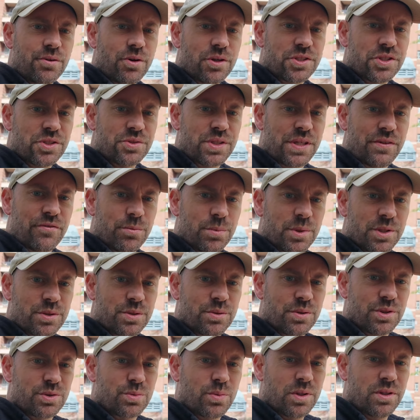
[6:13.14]
across the street from the
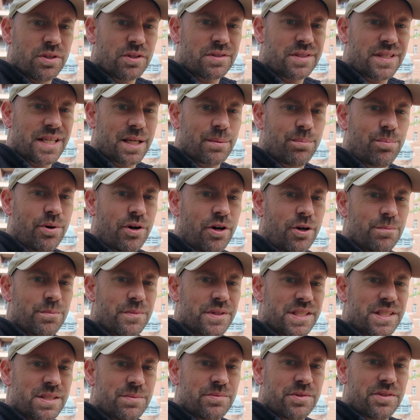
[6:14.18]
school is what looks like
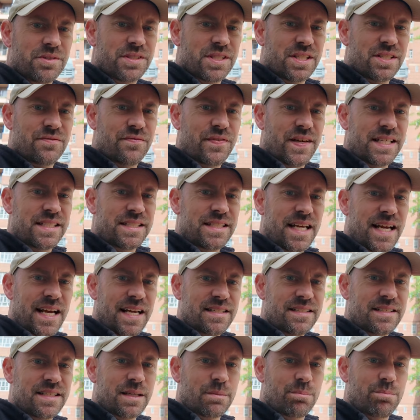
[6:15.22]
apartments. There's this
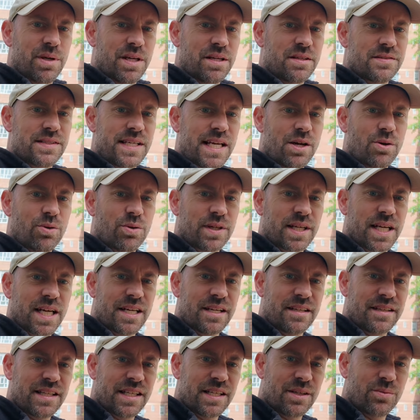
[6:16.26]
fantastic bell tower
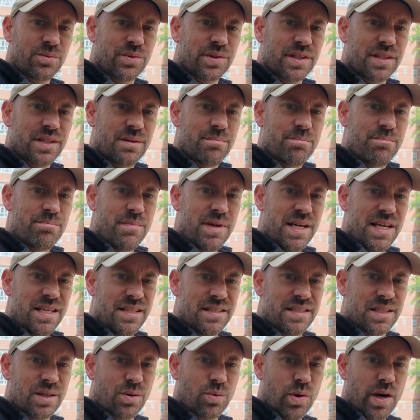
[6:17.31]
kind of thing with an
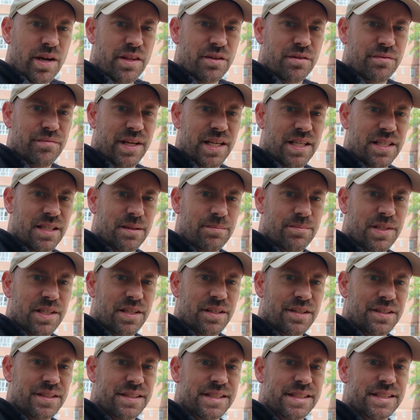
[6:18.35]
amazing weather vane up
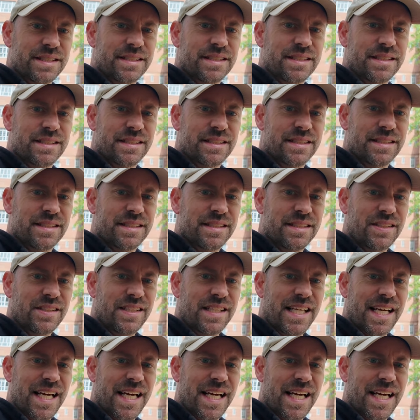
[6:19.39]
there. Look at